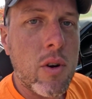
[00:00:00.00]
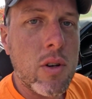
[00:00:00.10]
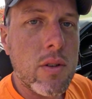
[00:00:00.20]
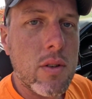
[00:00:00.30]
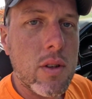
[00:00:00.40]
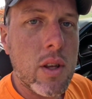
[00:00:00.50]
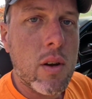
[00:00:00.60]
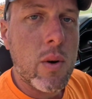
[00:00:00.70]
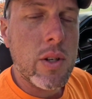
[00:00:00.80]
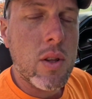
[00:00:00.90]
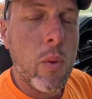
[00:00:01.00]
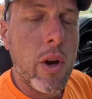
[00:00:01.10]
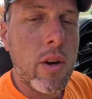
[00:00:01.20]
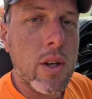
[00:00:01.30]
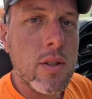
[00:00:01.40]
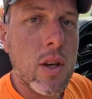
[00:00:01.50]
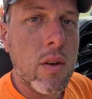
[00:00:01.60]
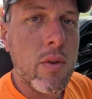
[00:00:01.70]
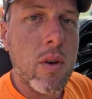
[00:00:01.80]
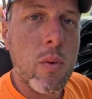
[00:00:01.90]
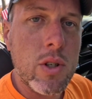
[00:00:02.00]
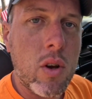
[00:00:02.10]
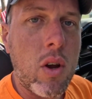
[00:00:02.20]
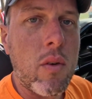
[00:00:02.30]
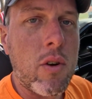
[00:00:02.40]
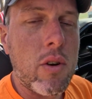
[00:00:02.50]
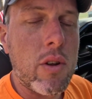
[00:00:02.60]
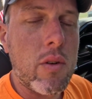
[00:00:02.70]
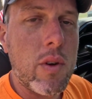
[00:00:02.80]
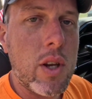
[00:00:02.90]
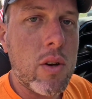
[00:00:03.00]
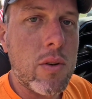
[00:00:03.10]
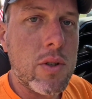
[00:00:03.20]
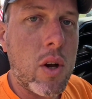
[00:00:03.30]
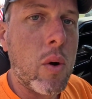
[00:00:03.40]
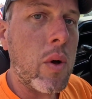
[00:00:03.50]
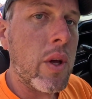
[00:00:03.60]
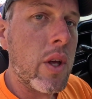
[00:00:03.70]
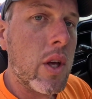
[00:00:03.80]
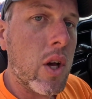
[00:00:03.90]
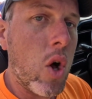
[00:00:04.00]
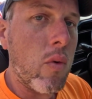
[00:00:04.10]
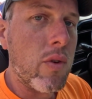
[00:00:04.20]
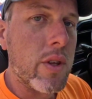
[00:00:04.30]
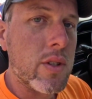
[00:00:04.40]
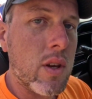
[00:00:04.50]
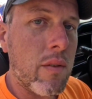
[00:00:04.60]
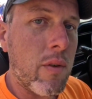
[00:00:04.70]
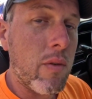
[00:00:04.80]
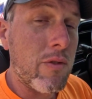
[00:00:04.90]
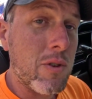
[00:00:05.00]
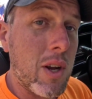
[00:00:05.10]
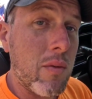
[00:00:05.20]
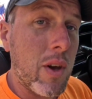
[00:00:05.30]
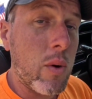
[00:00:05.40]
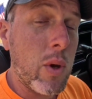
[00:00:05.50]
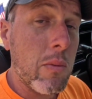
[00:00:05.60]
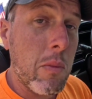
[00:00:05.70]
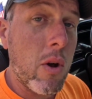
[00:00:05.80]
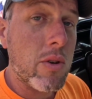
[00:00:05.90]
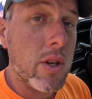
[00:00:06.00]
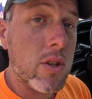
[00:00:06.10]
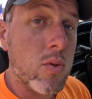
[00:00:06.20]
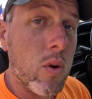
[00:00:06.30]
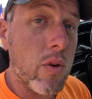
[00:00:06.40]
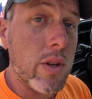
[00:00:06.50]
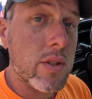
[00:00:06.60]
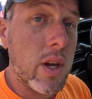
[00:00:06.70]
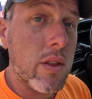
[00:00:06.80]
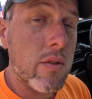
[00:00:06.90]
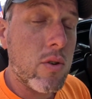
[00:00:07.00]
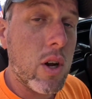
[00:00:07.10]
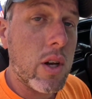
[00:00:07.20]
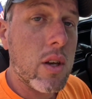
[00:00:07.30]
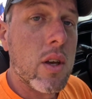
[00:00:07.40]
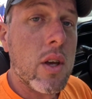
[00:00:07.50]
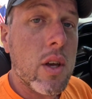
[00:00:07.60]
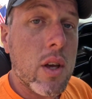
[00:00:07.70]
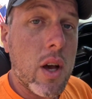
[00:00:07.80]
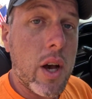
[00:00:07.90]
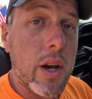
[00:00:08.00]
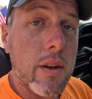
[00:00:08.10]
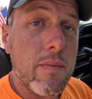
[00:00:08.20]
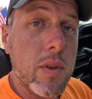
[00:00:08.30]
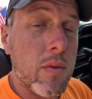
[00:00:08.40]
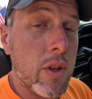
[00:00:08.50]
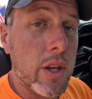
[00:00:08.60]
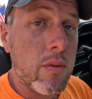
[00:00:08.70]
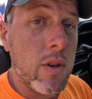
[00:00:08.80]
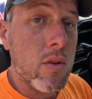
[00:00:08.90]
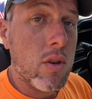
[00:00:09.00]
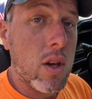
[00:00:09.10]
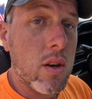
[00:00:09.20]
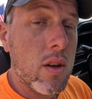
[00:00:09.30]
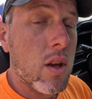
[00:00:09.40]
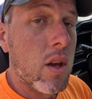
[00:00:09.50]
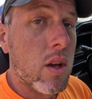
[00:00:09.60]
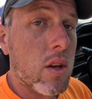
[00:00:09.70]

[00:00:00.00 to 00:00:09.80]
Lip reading: for the rest of the wiring itself, which I'll cover in another video. So hopefully this is helpful for trying to find a way to mount a controller inside the truck. If you like the video, again,